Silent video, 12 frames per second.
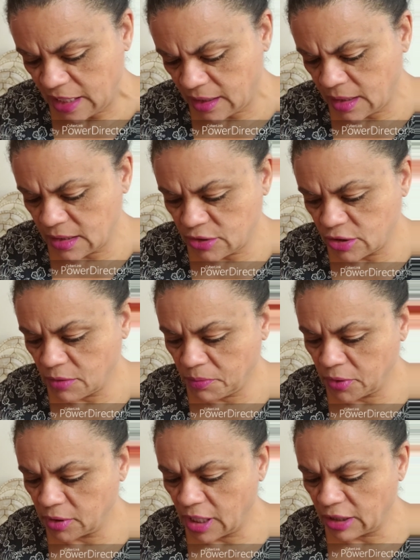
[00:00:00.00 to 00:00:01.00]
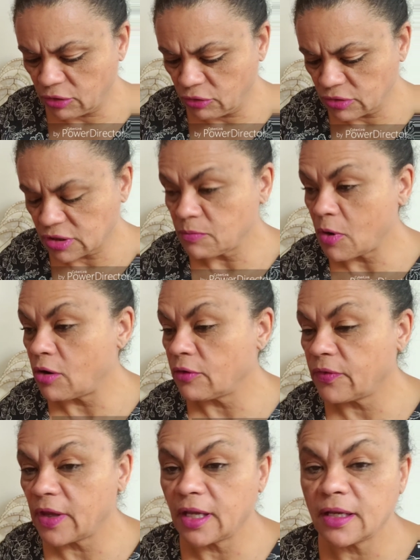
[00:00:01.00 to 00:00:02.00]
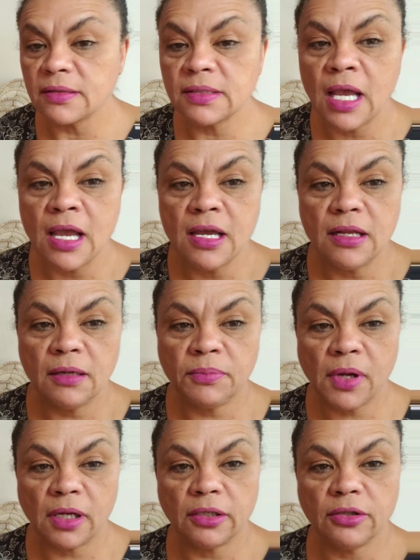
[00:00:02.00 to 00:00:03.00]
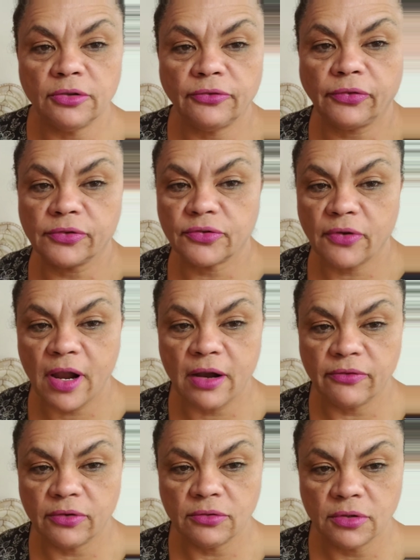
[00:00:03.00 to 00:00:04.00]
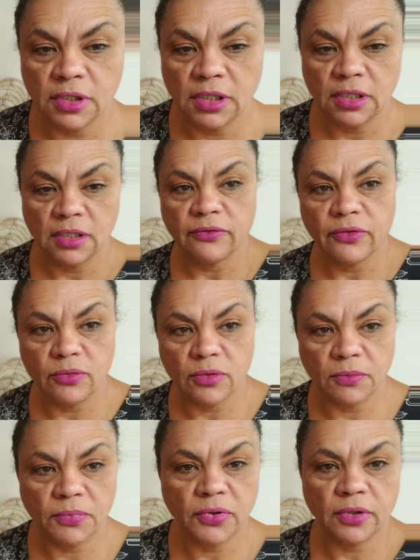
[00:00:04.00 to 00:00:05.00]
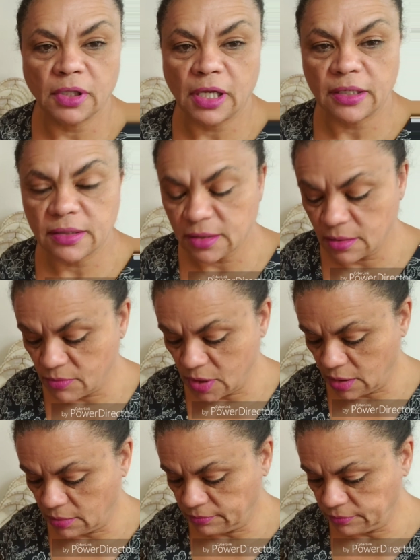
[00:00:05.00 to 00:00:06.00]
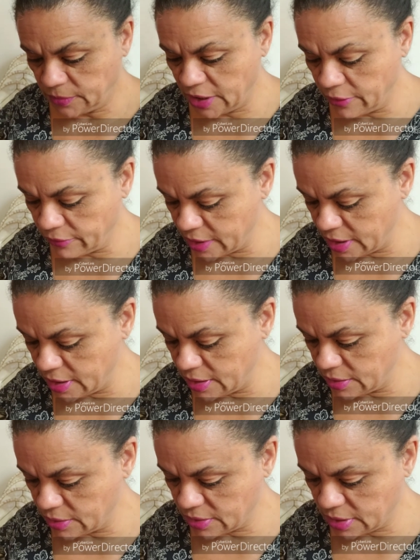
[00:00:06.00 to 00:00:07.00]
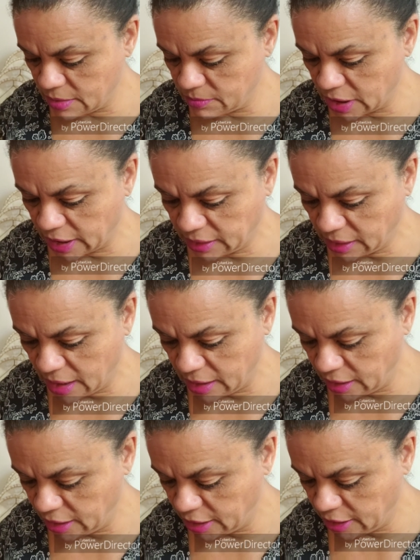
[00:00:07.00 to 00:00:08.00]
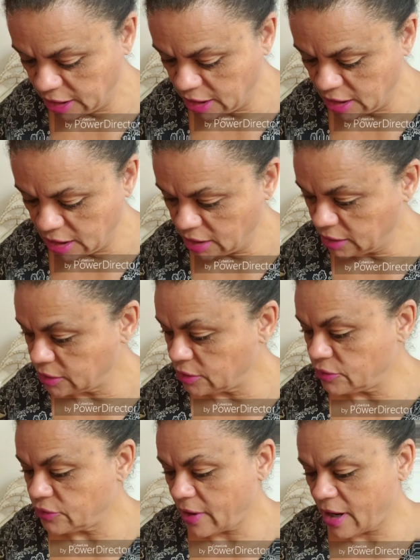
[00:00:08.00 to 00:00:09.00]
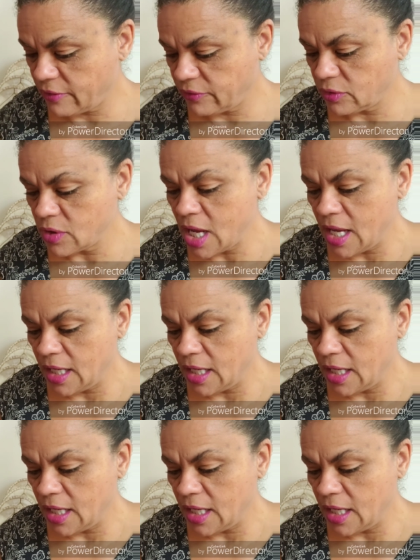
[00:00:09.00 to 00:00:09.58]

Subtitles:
I guess you could put like little small things. They're probably good for travel. You want to put like some earrings or something like that in if you travel.